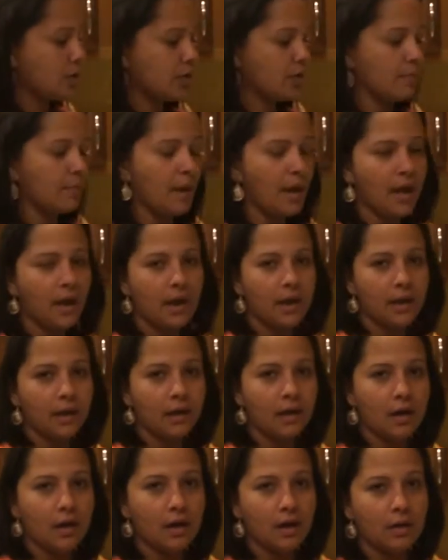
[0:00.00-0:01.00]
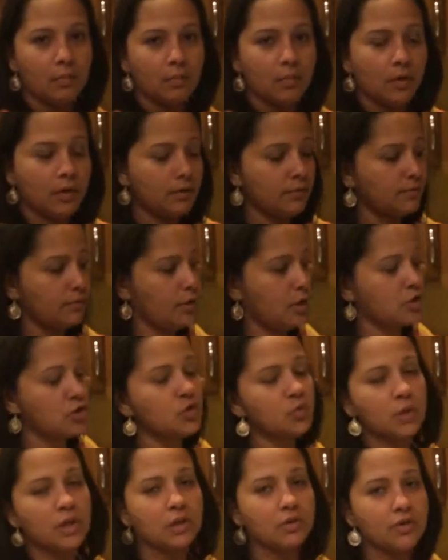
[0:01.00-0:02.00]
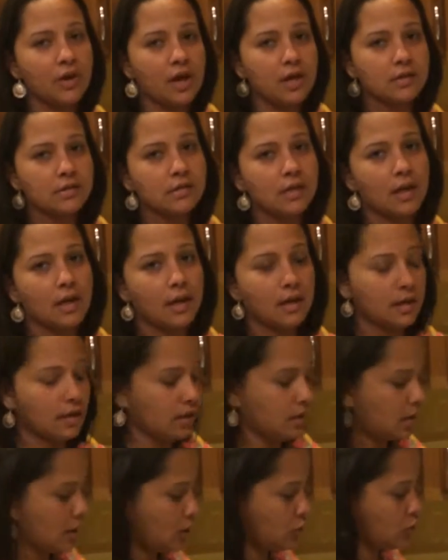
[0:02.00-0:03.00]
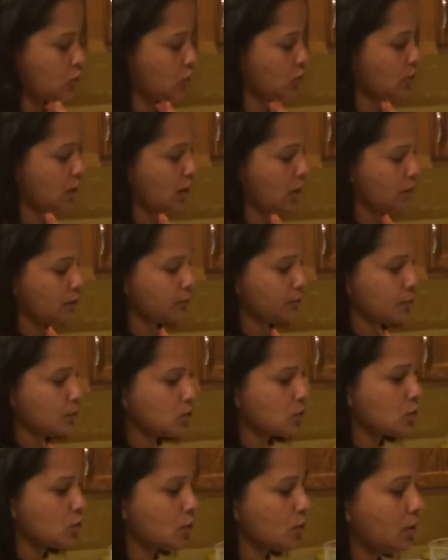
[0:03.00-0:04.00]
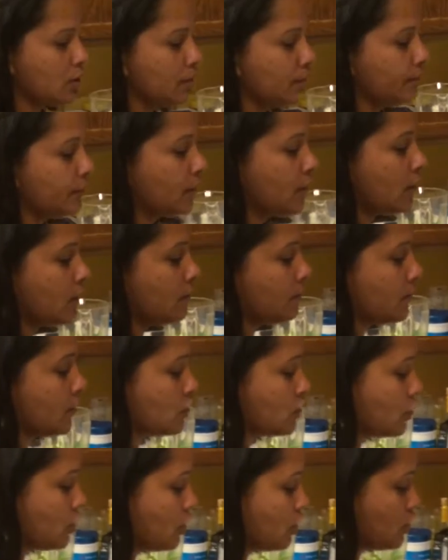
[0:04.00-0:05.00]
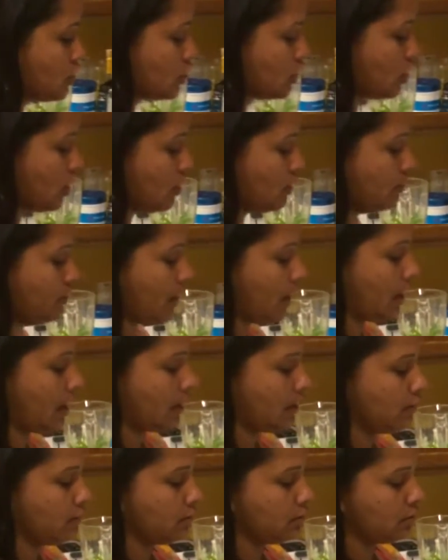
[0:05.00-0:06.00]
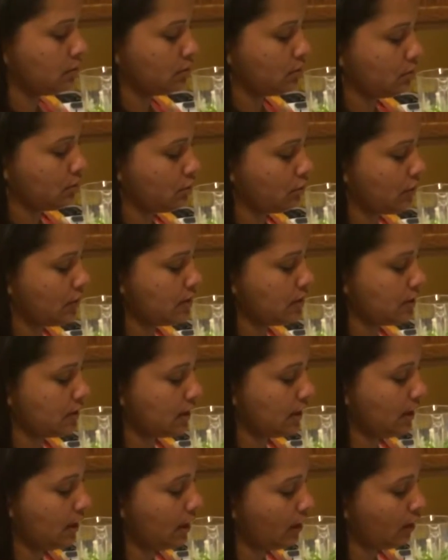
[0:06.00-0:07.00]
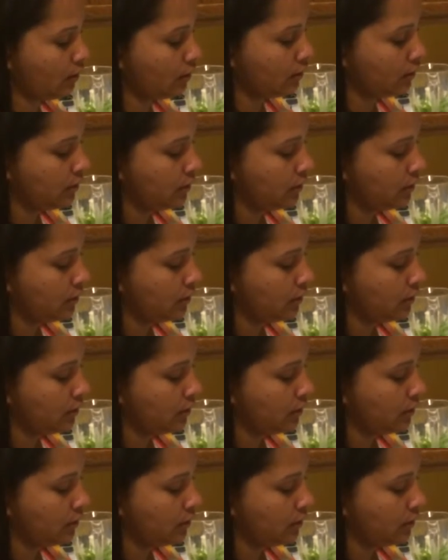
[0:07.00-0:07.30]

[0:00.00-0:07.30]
can buy um, fresh wheatgrass at any natural health food store. First you're going to start by rinsing it out,